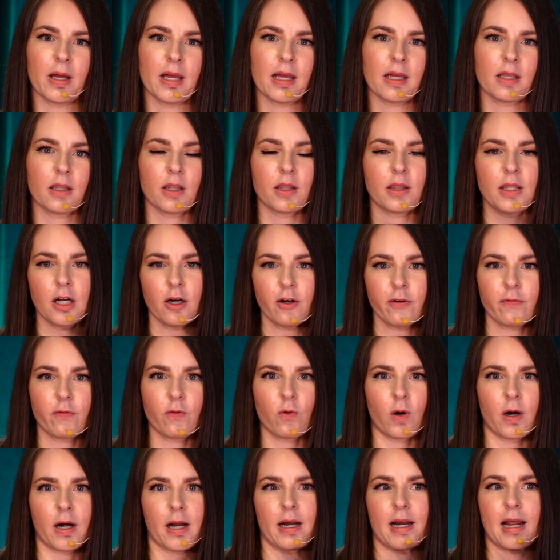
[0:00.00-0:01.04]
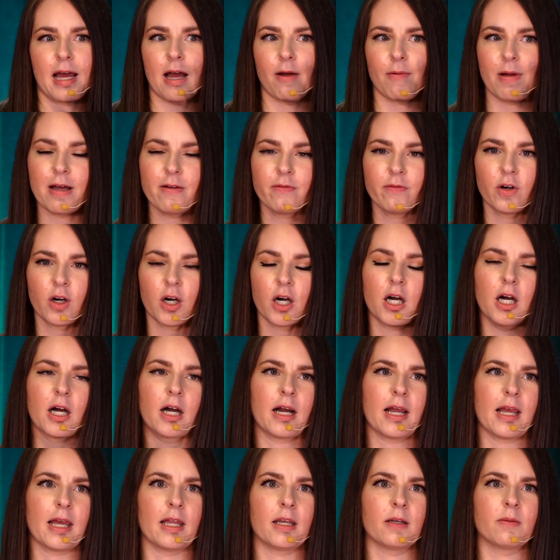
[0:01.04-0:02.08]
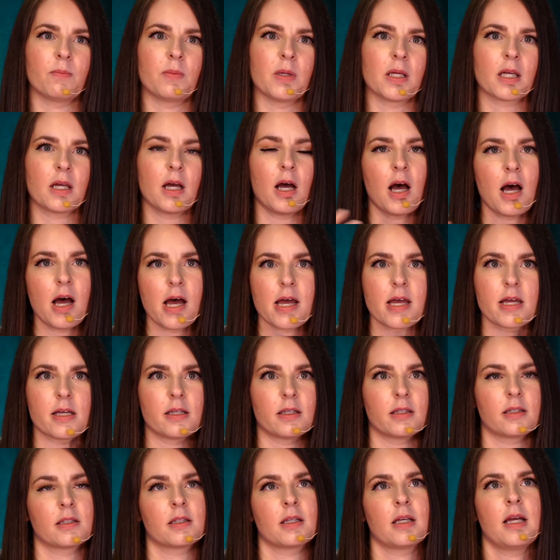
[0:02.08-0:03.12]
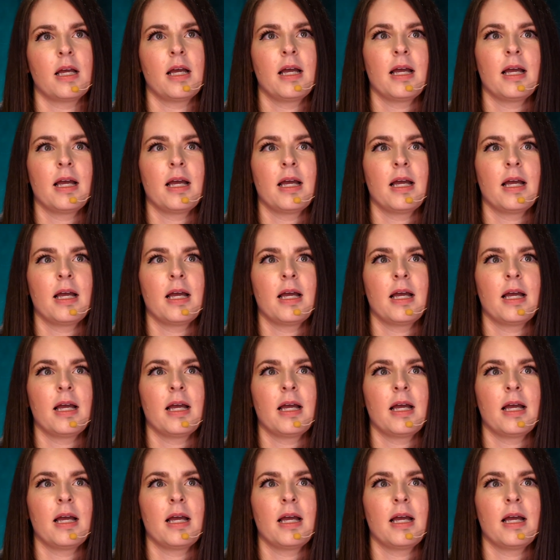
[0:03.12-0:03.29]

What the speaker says: and therefore, and however, and because,